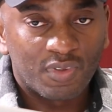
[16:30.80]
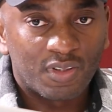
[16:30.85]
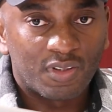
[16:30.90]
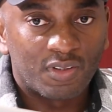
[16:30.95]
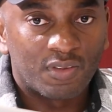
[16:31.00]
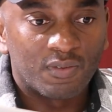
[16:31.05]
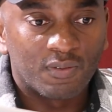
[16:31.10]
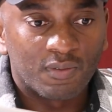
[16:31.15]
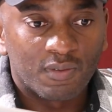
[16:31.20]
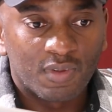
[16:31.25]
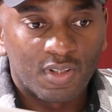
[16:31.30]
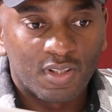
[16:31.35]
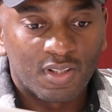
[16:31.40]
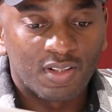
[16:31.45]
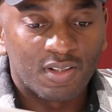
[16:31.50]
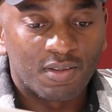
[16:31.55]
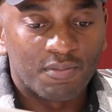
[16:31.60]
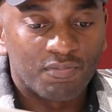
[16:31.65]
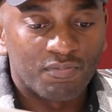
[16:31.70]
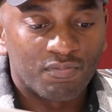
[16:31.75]

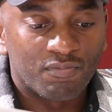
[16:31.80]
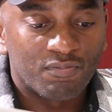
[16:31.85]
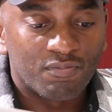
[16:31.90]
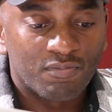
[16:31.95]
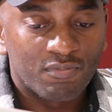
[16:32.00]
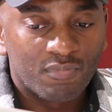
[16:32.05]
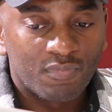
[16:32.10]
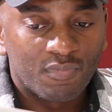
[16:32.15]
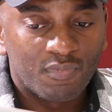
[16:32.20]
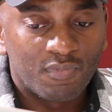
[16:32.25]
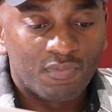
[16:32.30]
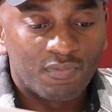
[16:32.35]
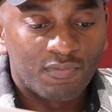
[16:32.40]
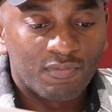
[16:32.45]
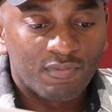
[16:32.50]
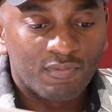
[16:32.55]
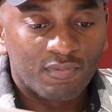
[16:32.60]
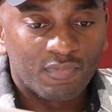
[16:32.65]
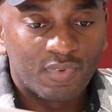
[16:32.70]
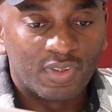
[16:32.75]
A
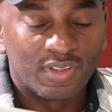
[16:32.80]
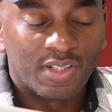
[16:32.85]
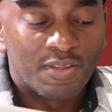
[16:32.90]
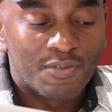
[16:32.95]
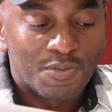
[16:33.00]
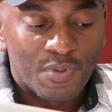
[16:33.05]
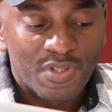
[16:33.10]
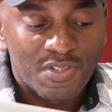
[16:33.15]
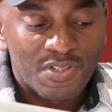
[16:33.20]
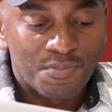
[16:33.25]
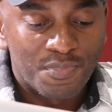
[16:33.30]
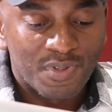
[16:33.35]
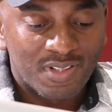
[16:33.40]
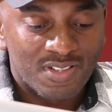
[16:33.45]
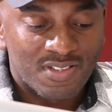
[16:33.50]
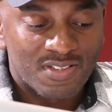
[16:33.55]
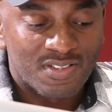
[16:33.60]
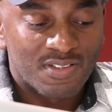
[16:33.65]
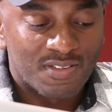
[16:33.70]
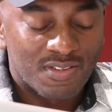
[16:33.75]
deep space
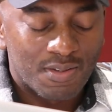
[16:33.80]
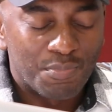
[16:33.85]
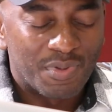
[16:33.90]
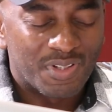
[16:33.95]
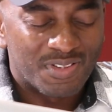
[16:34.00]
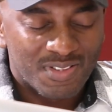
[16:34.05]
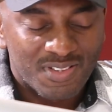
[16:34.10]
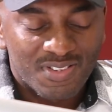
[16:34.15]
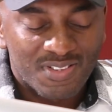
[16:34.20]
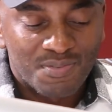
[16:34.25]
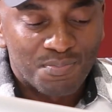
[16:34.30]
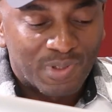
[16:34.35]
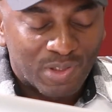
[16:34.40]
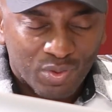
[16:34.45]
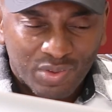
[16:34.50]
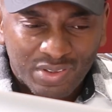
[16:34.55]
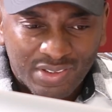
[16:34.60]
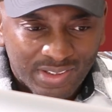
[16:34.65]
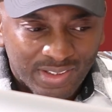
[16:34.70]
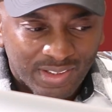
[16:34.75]
mixes
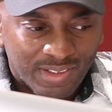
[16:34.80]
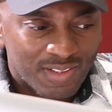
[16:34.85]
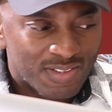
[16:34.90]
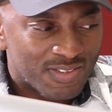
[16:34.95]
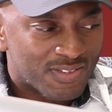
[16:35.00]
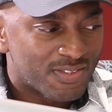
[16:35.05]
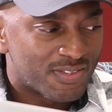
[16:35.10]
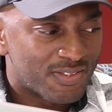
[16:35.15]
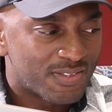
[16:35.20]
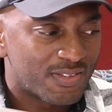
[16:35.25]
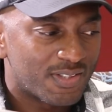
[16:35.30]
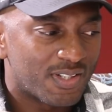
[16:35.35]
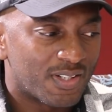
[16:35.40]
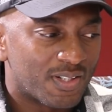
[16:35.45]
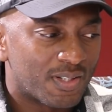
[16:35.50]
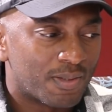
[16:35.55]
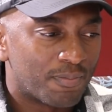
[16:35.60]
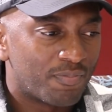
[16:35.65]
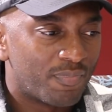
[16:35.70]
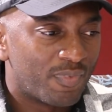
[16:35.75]
melodic. It's
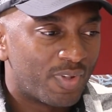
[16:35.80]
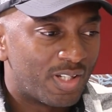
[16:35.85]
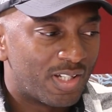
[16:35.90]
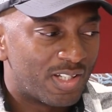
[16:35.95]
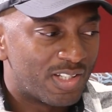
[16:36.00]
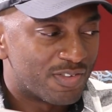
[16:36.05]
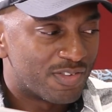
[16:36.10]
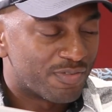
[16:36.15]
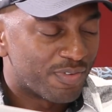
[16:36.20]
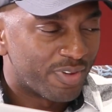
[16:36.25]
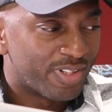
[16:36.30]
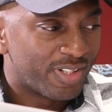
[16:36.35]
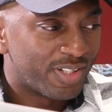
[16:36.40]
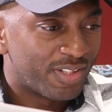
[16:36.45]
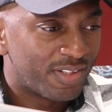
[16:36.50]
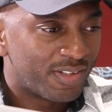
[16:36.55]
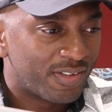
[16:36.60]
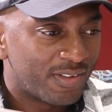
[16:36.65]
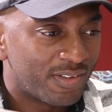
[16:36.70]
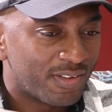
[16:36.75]

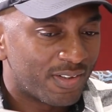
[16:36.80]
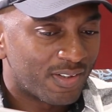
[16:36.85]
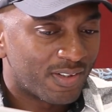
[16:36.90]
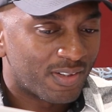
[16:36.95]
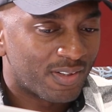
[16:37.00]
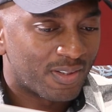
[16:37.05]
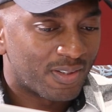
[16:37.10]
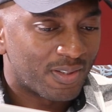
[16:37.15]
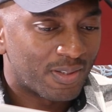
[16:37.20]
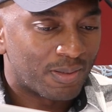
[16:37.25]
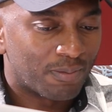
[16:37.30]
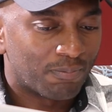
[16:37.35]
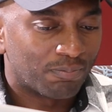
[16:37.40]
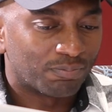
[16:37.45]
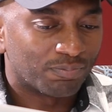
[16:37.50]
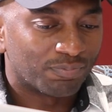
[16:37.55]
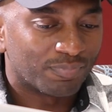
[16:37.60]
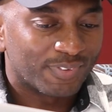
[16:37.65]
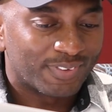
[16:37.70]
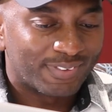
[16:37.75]
very
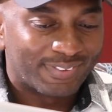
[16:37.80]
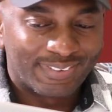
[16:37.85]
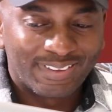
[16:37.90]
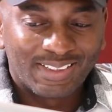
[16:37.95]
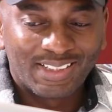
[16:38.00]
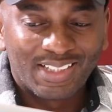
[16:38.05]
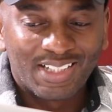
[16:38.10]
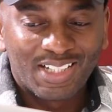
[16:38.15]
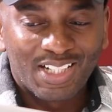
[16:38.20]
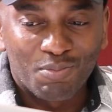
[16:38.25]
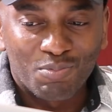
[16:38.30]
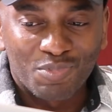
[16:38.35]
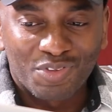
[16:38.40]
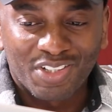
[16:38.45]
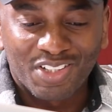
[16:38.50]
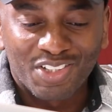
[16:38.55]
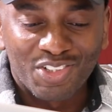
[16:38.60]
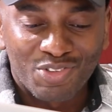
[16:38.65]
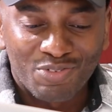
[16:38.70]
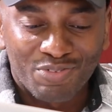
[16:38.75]
I'm
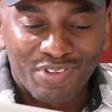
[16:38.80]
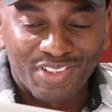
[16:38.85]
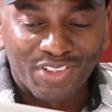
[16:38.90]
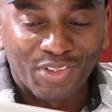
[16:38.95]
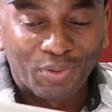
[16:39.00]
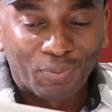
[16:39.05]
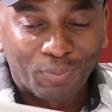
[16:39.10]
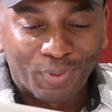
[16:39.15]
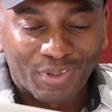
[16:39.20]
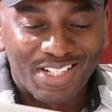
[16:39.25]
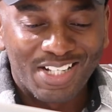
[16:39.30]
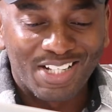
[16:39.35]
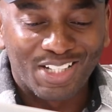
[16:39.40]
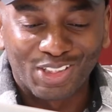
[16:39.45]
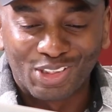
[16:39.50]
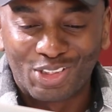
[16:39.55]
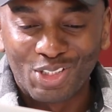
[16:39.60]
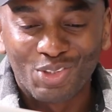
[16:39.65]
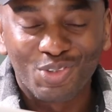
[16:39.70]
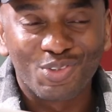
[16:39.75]
struggling to find the word
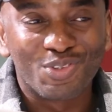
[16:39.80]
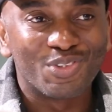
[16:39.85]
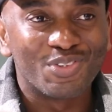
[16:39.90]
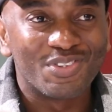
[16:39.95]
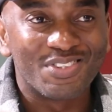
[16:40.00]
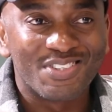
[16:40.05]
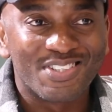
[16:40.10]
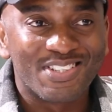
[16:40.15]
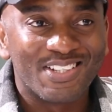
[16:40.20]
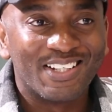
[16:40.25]
to use.